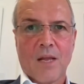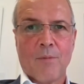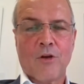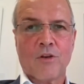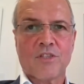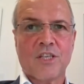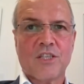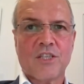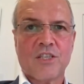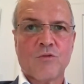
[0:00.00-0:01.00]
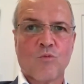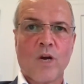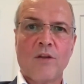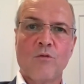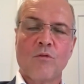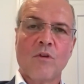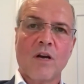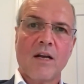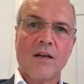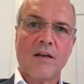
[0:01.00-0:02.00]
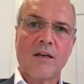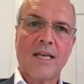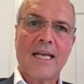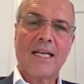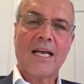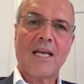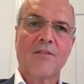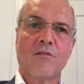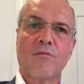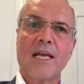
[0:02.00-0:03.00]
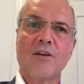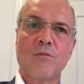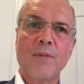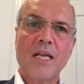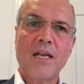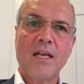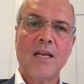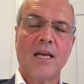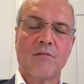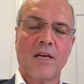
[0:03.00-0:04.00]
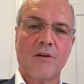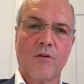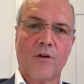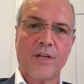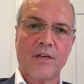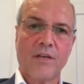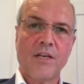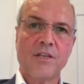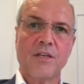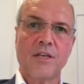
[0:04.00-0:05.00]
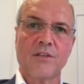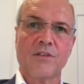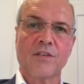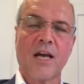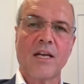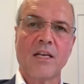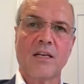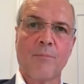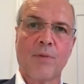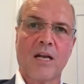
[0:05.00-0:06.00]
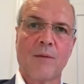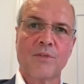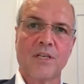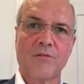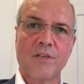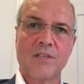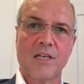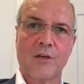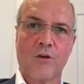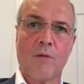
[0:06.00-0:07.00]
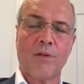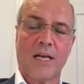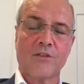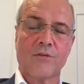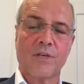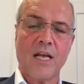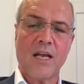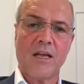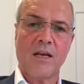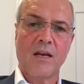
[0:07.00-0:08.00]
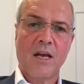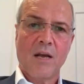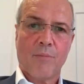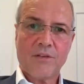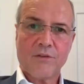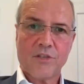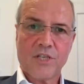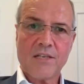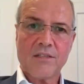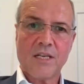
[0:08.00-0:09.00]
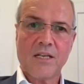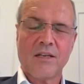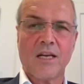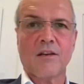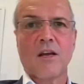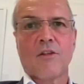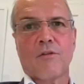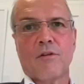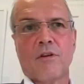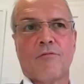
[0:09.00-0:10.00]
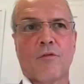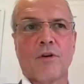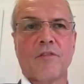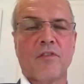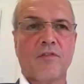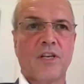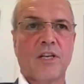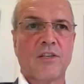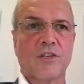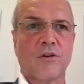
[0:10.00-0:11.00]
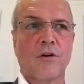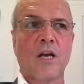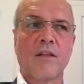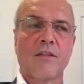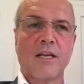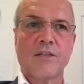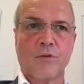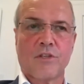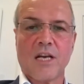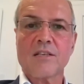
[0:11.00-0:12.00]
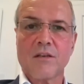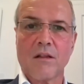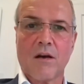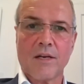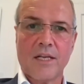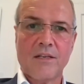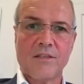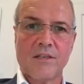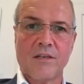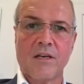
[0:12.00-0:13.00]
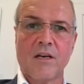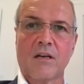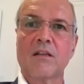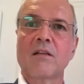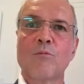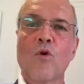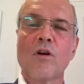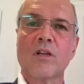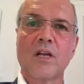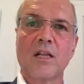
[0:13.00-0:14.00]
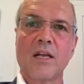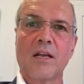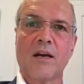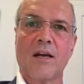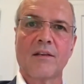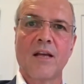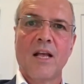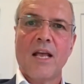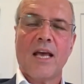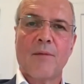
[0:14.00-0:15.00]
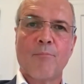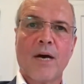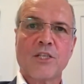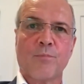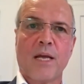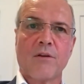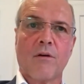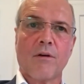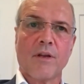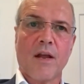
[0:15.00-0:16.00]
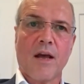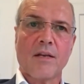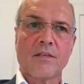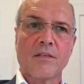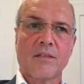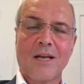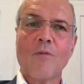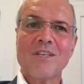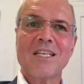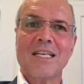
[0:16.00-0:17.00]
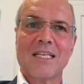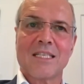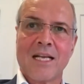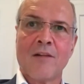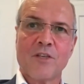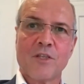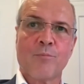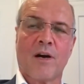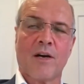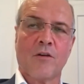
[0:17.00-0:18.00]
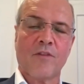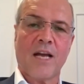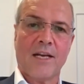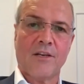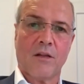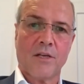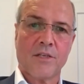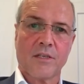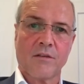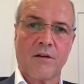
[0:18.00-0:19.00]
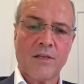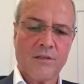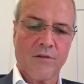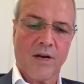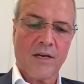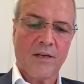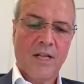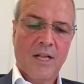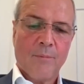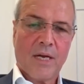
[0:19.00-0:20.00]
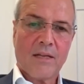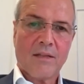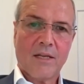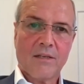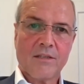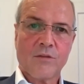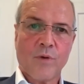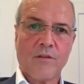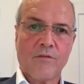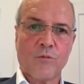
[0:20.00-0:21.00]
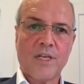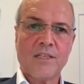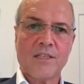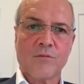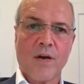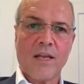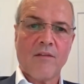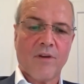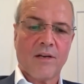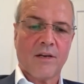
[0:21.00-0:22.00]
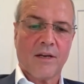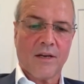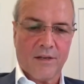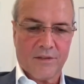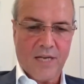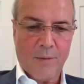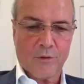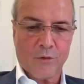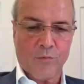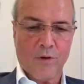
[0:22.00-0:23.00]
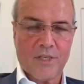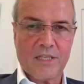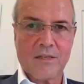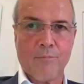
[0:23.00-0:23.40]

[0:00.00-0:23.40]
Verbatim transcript: because this is where you uh, can gather greater meaning and greater orientation in a society that becomes increasingly complex today by suggesting that 30, 40, 50 years ago, things were just a lot easier, more clearly cut, and much better organized. That obviously itself is part of an ideological construct, but I think this is one of the reasons why Ivan uh, is able to quote these